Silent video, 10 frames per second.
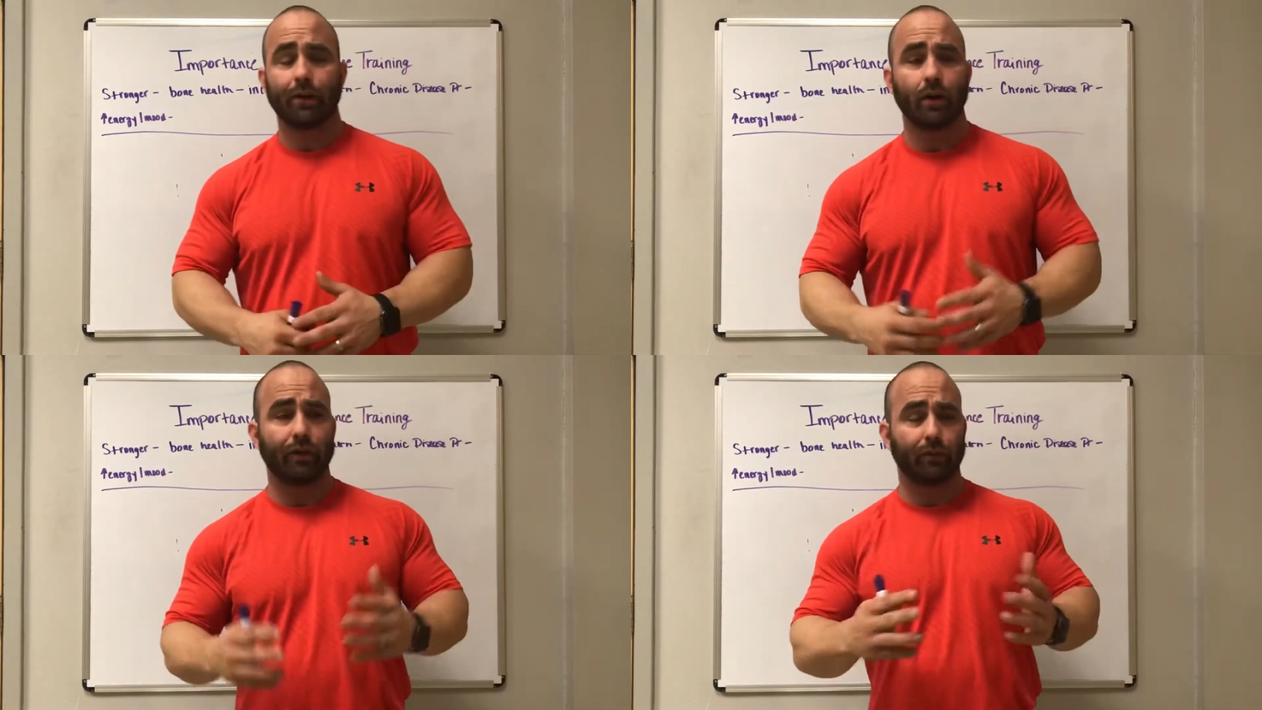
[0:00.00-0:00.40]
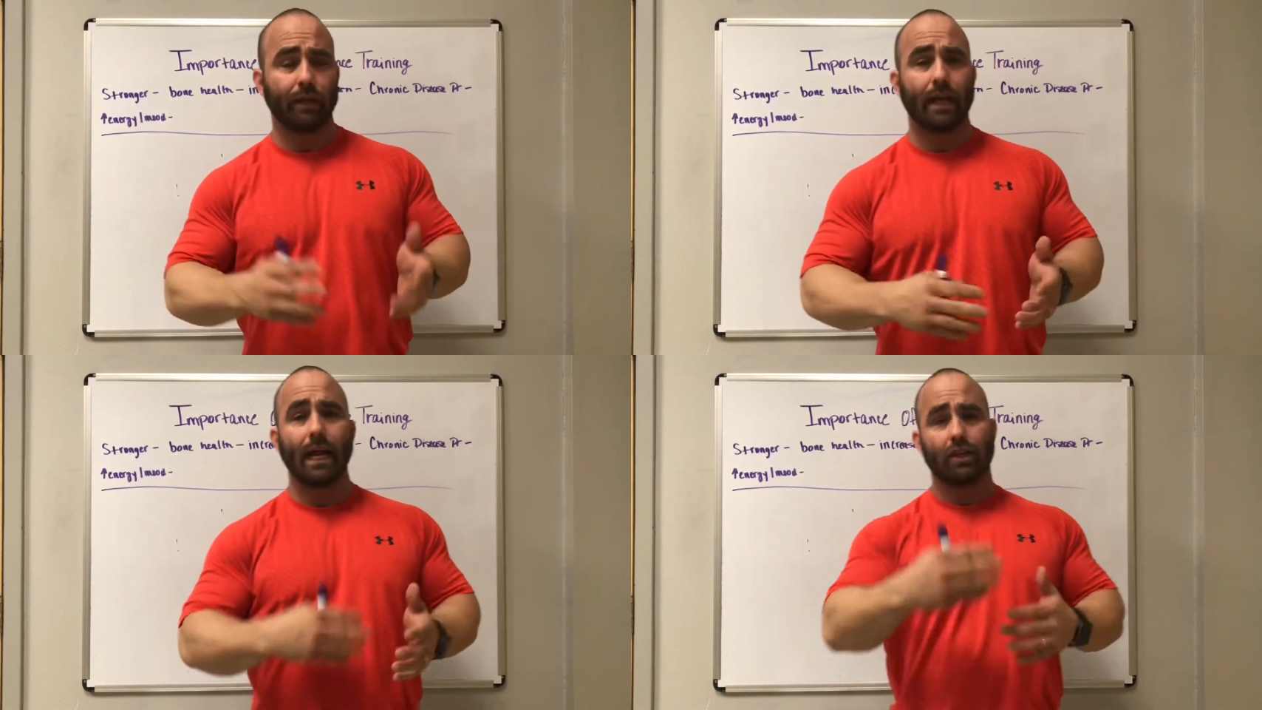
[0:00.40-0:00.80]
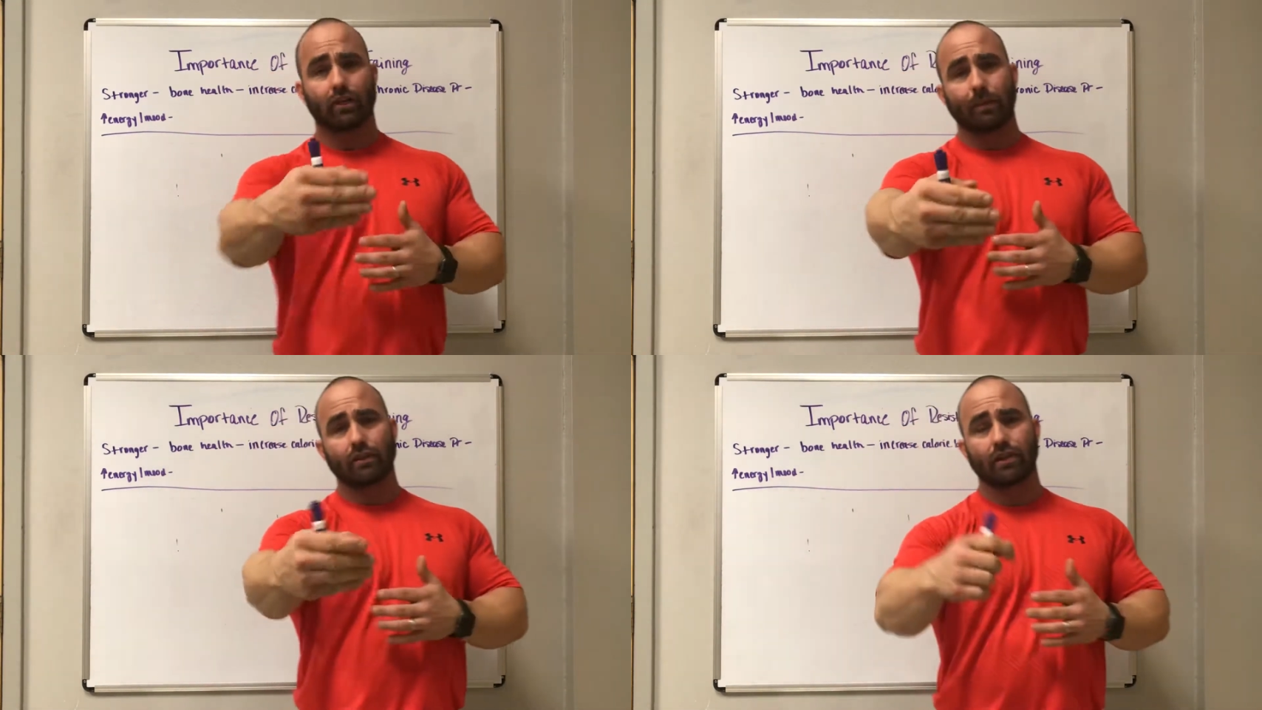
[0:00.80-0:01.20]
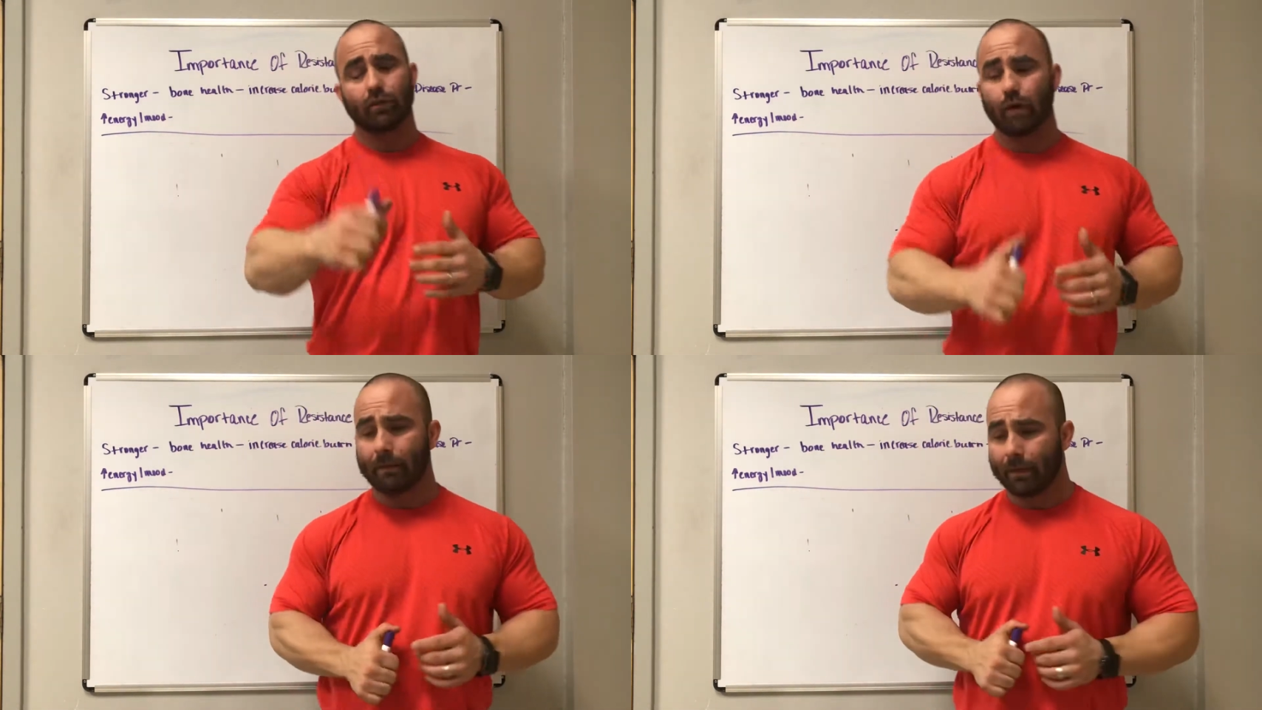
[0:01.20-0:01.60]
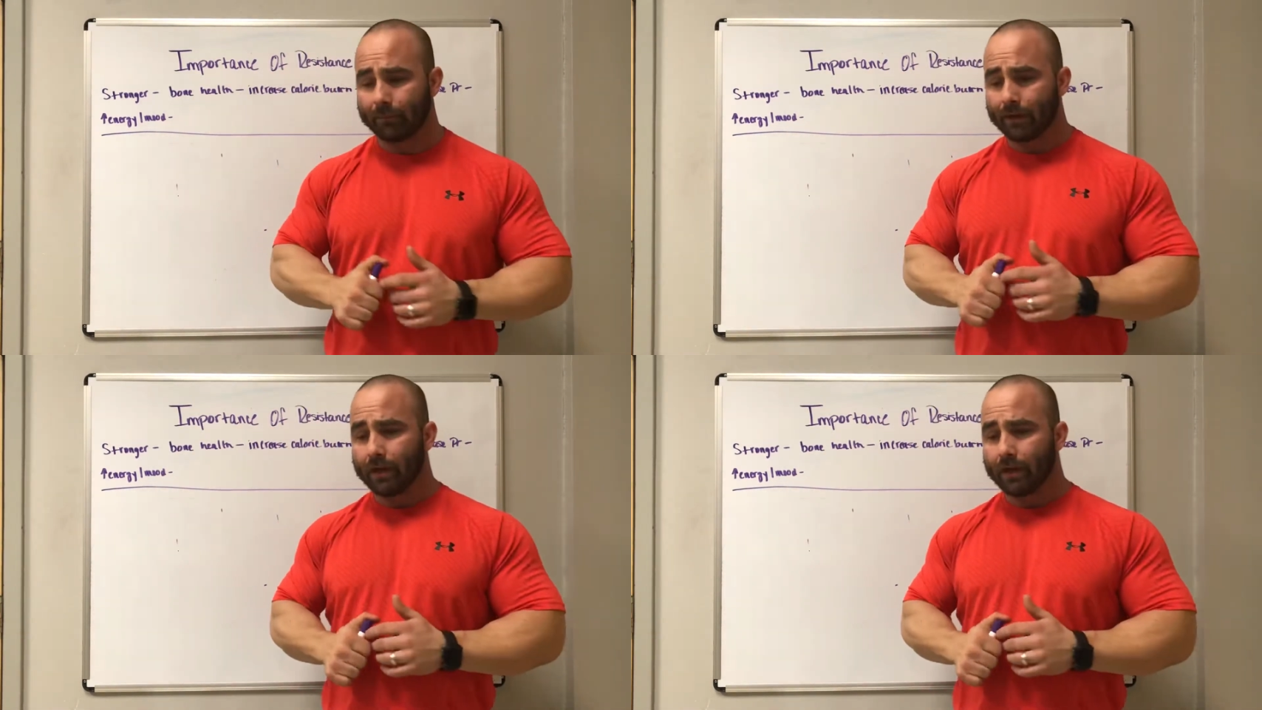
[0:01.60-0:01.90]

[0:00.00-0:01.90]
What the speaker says: As we age, especially women,